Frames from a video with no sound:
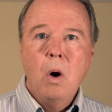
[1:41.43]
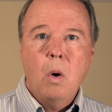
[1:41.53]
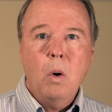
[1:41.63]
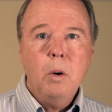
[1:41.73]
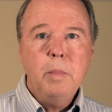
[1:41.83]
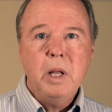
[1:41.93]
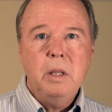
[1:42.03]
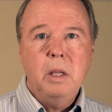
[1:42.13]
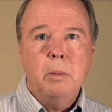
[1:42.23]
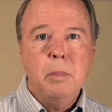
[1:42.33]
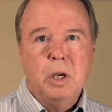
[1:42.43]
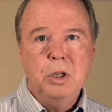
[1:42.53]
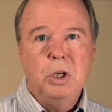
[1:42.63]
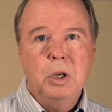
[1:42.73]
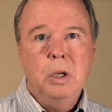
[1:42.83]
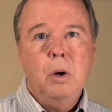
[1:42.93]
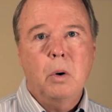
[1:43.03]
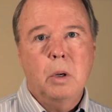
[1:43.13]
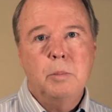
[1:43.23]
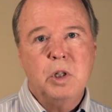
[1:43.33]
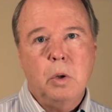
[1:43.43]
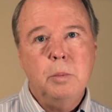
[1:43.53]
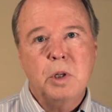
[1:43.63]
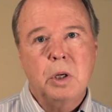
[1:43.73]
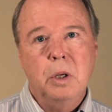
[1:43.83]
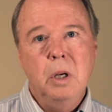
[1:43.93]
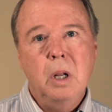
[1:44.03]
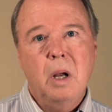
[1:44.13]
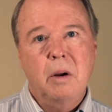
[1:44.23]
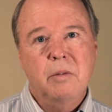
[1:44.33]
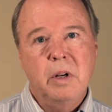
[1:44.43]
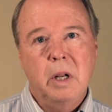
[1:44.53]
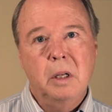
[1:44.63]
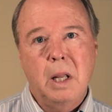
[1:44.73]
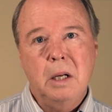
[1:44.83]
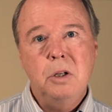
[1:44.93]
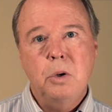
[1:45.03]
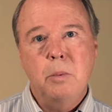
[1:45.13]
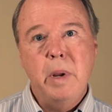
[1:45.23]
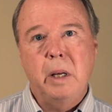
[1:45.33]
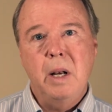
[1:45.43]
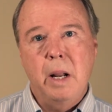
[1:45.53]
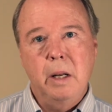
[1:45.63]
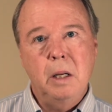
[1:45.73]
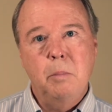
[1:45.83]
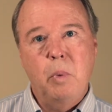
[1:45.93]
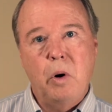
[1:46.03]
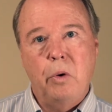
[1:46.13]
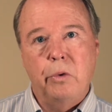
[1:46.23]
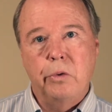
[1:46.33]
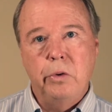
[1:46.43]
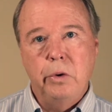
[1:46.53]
or by the emission or absorption of an electromagnetic pulse.